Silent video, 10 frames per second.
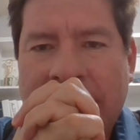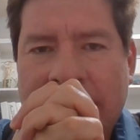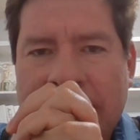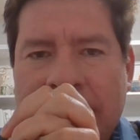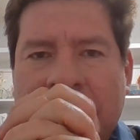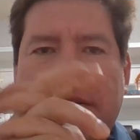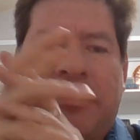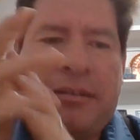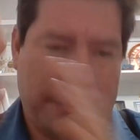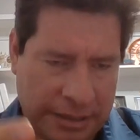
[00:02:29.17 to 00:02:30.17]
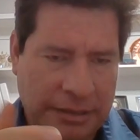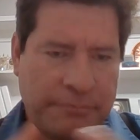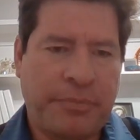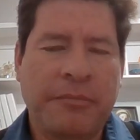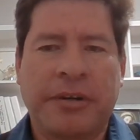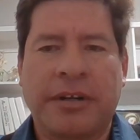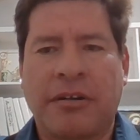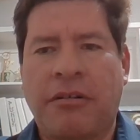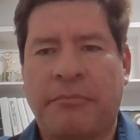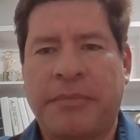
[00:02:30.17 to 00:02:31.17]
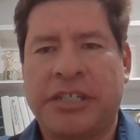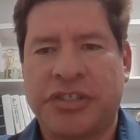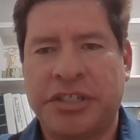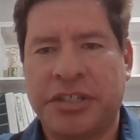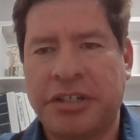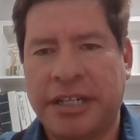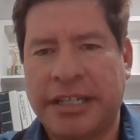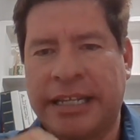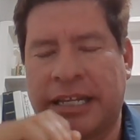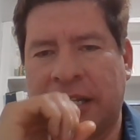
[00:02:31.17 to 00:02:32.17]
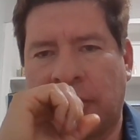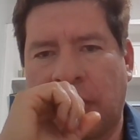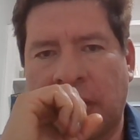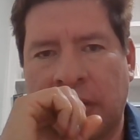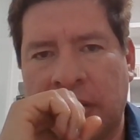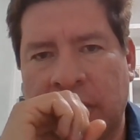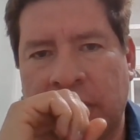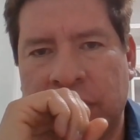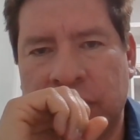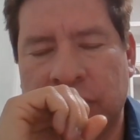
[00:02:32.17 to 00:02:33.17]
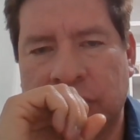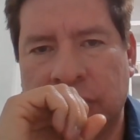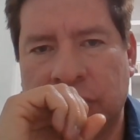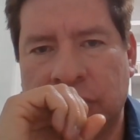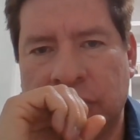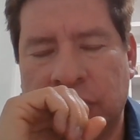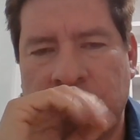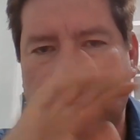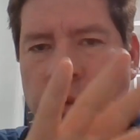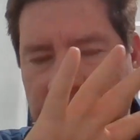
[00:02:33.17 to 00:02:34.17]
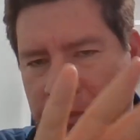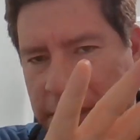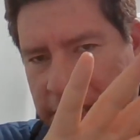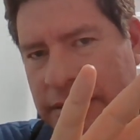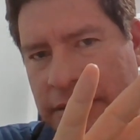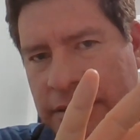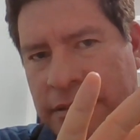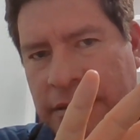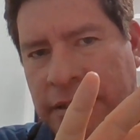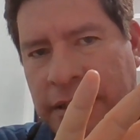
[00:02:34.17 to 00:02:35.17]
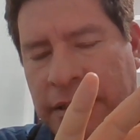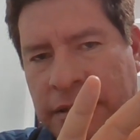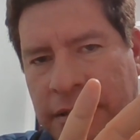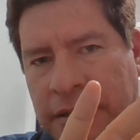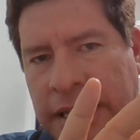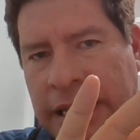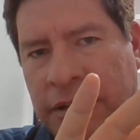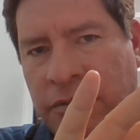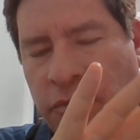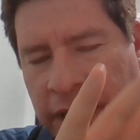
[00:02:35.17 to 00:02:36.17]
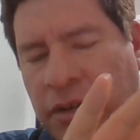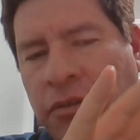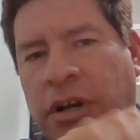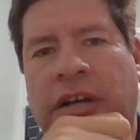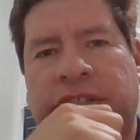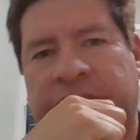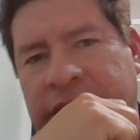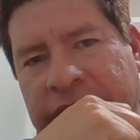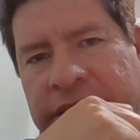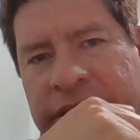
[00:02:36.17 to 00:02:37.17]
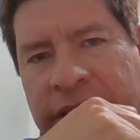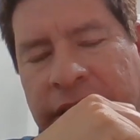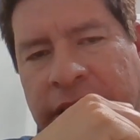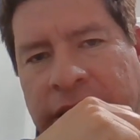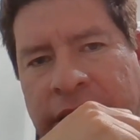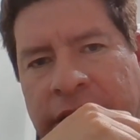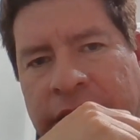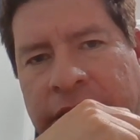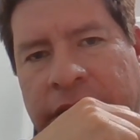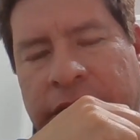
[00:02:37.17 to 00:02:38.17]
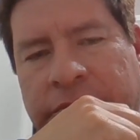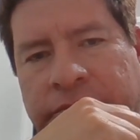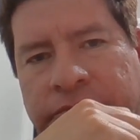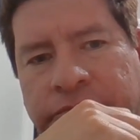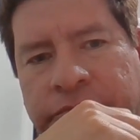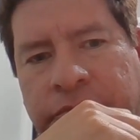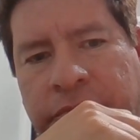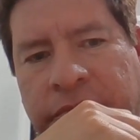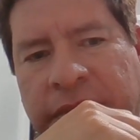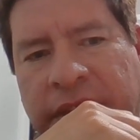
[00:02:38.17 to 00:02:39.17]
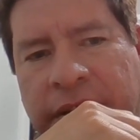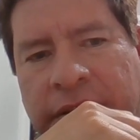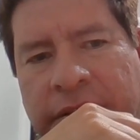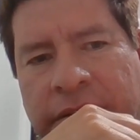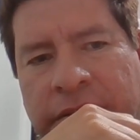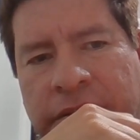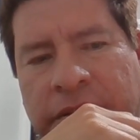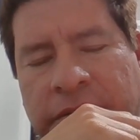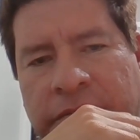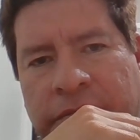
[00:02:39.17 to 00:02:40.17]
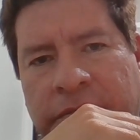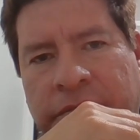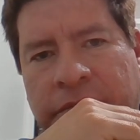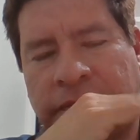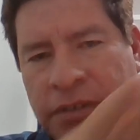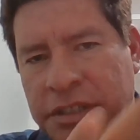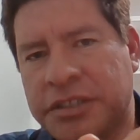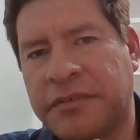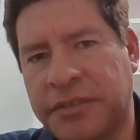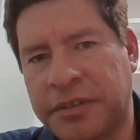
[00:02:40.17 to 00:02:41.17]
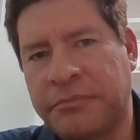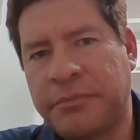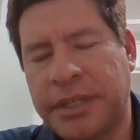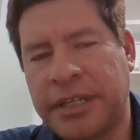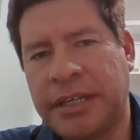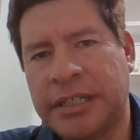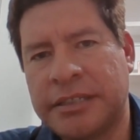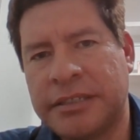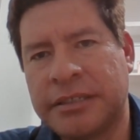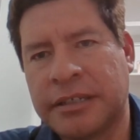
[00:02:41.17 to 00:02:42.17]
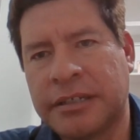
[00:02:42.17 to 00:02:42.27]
uh, Palmer et al. Mentioned that there are two elements in critical consciousness. Um, uh, the first of them, it's